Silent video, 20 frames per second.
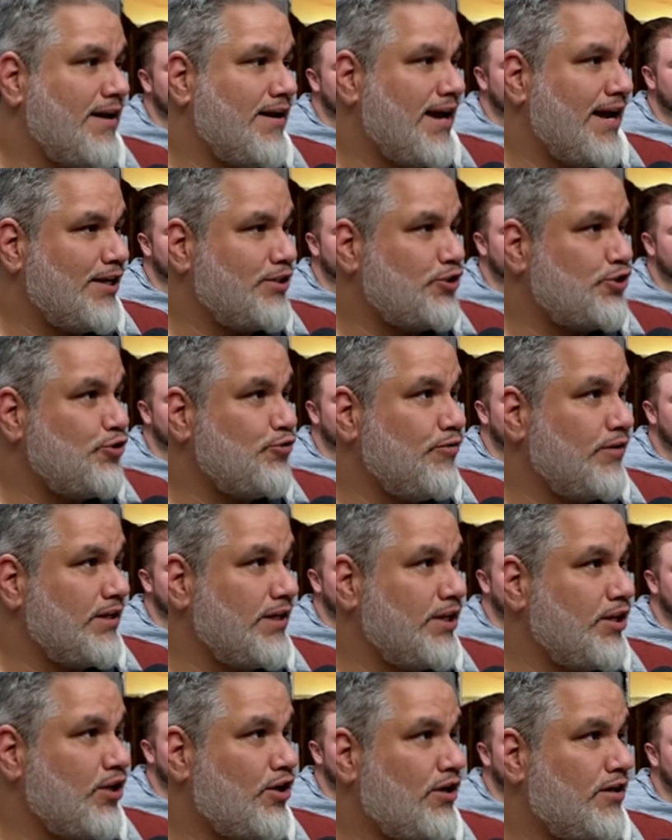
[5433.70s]
and I had two
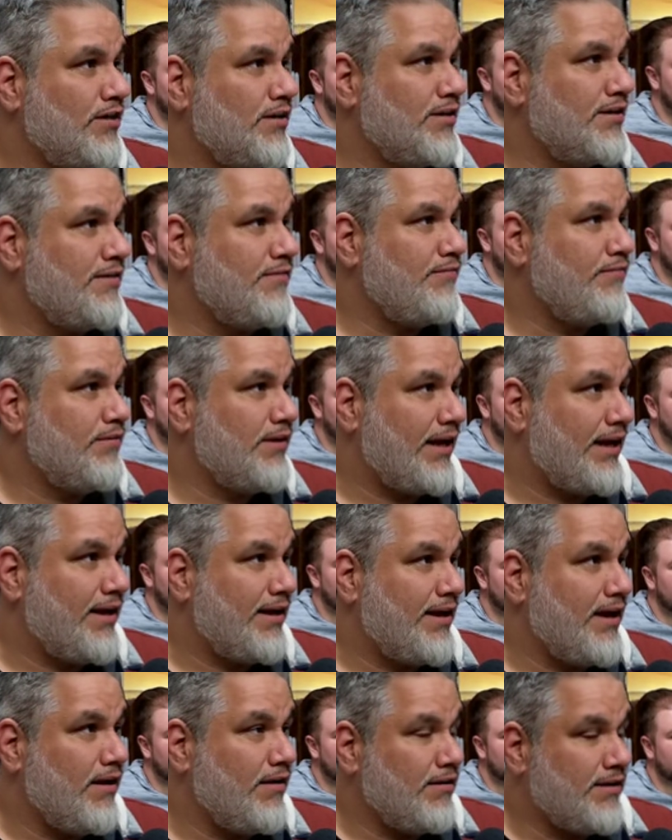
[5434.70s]
really long,
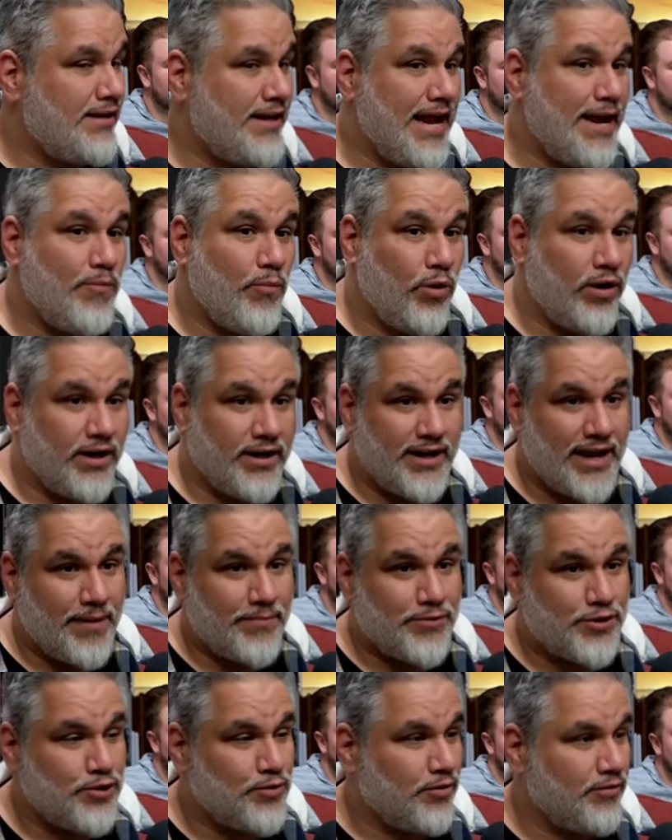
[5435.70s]
like, game one and game
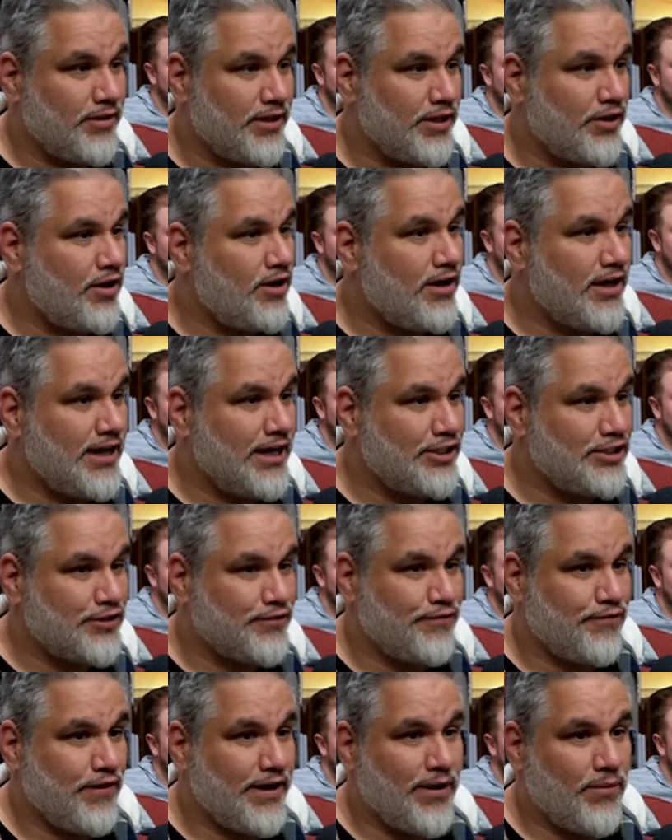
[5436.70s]
two are really long, and I just
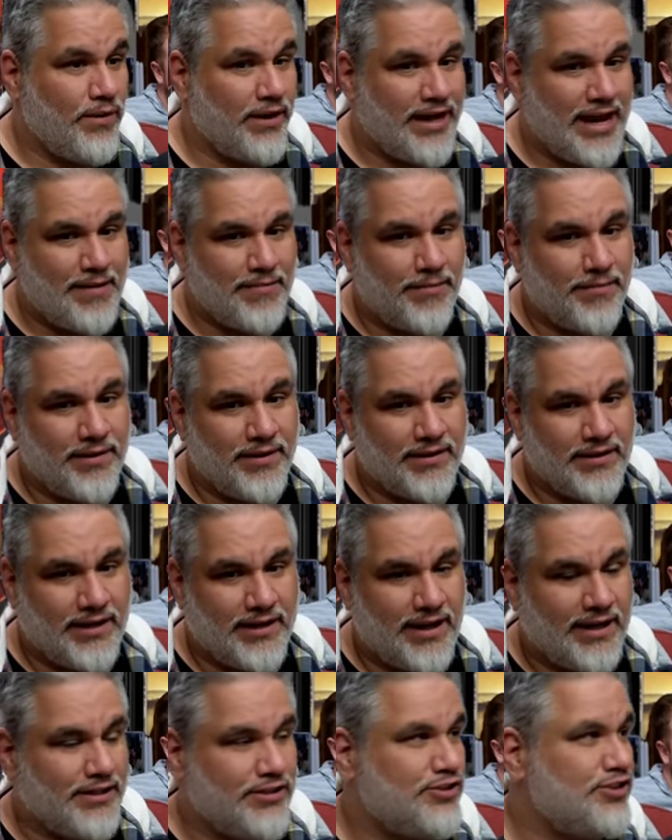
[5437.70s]
forget what game I'm in, like,
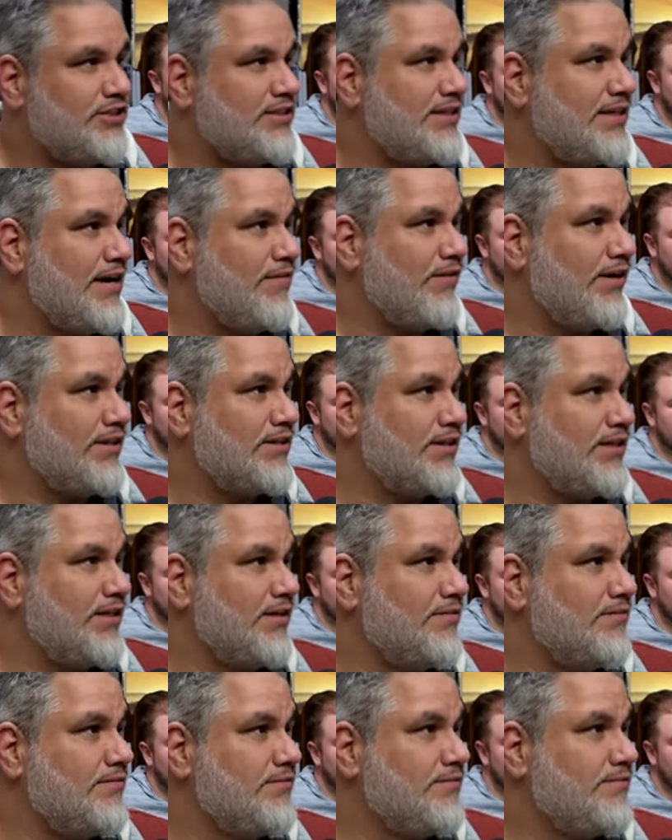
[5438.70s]
I just never get to
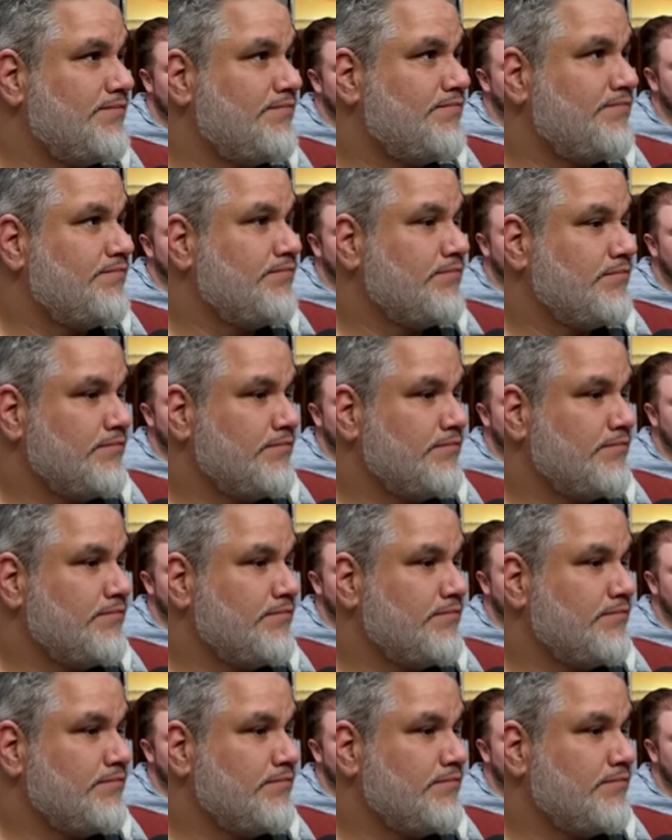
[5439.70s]
know. Yeah,